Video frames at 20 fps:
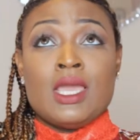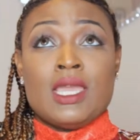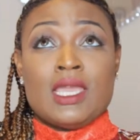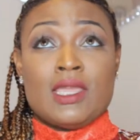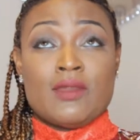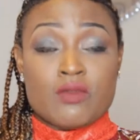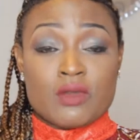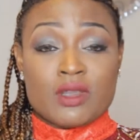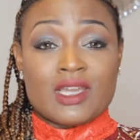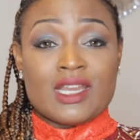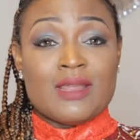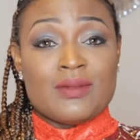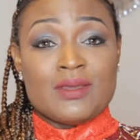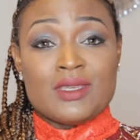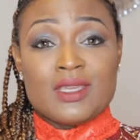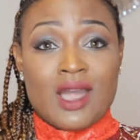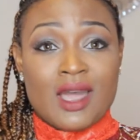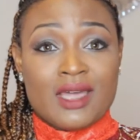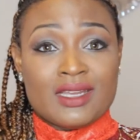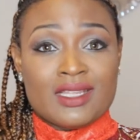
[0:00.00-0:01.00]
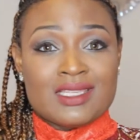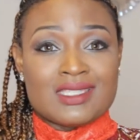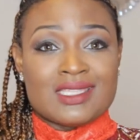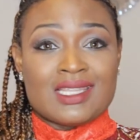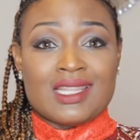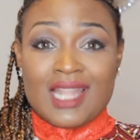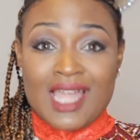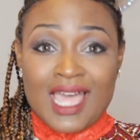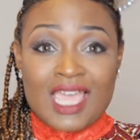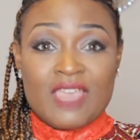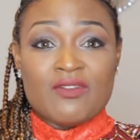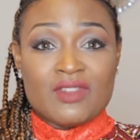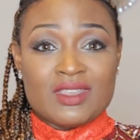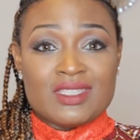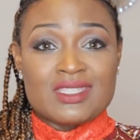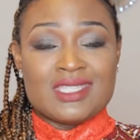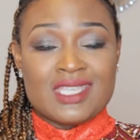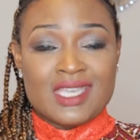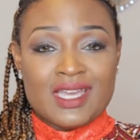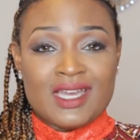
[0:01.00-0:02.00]
If we're going to be honest, life
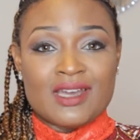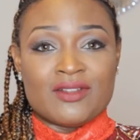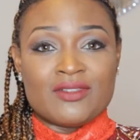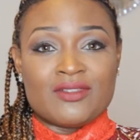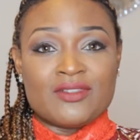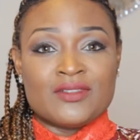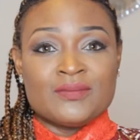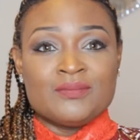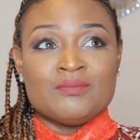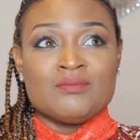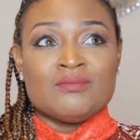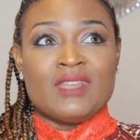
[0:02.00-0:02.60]
is tough.